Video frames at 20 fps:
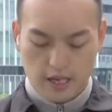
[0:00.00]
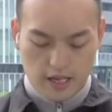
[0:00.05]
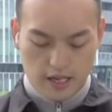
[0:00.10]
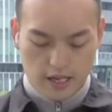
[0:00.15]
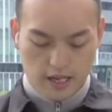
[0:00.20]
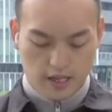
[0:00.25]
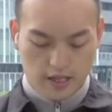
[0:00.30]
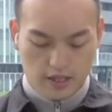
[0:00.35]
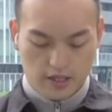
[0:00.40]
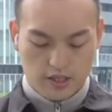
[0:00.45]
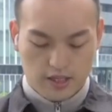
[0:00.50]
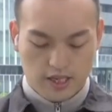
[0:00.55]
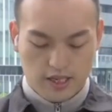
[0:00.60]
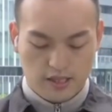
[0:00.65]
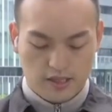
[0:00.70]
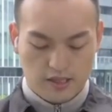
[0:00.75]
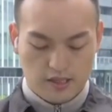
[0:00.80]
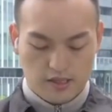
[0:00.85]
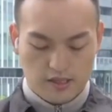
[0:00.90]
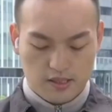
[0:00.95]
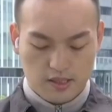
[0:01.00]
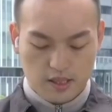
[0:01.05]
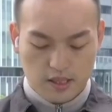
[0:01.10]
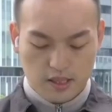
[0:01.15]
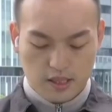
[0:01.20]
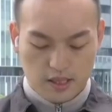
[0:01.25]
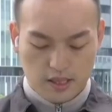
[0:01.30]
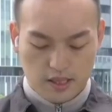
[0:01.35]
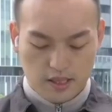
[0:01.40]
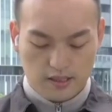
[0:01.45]
Uh, China's
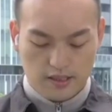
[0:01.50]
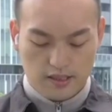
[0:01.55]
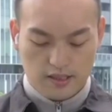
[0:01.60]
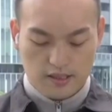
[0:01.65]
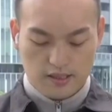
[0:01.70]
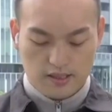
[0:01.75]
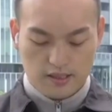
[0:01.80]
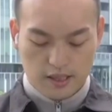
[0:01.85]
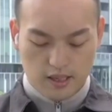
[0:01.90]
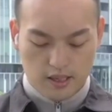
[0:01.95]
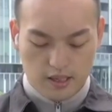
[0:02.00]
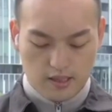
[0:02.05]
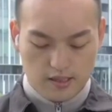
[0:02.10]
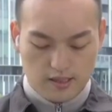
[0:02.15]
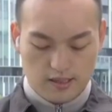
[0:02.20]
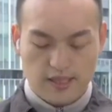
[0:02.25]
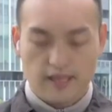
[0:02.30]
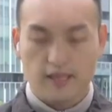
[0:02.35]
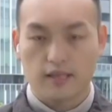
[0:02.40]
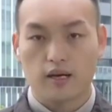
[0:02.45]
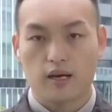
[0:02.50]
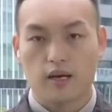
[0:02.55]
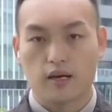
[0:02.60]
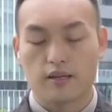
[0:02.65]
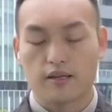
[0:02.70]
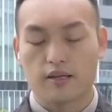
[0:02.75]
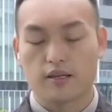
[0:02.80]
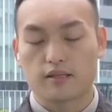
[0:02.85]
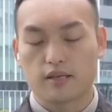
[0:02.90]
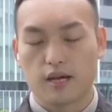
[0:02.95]
uh, the state,
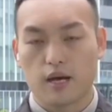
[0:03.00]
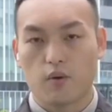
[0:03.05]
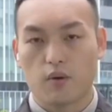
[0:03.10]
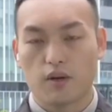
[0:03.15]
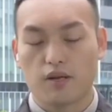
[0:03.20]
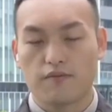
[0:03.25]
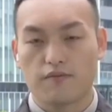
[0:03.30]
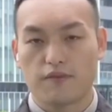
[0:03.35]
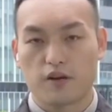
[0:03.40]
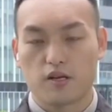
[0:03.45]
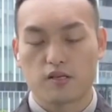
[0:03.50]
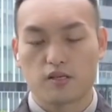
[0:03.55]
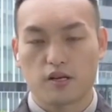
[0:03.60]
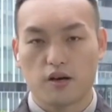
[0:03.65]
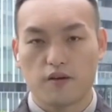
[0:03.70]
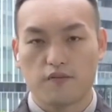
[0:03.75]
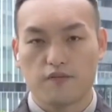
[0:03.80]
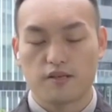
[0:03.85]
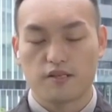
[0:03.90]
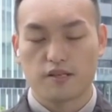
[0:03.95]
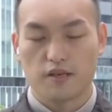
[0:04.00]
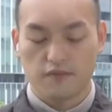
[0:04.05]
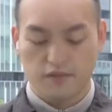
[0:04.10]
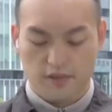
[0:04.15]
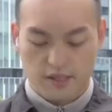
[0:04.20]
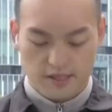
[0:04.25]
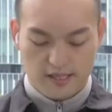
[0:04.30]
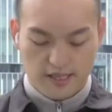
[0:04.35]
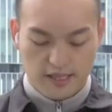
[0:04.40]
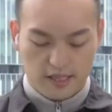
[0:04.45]
the Taiwan Affairs Office of the
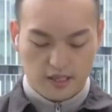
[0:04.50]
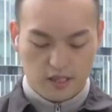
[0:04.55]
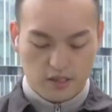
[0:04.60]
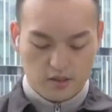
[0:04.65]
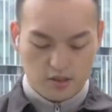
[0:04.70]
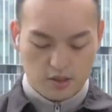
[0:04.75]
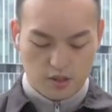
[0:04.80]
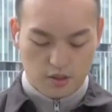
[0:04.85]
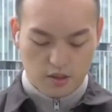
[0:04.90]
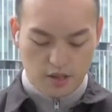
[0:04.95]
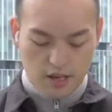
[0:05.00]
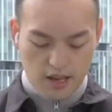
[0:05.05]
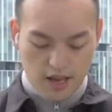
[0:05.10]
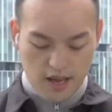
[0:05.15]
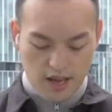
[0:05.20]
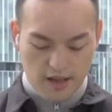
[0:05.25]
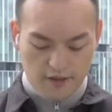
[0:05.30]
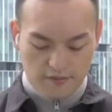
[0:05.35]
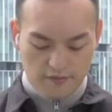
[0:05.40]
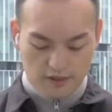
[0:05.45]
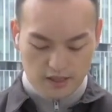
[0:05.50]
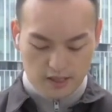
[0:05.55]
State Council have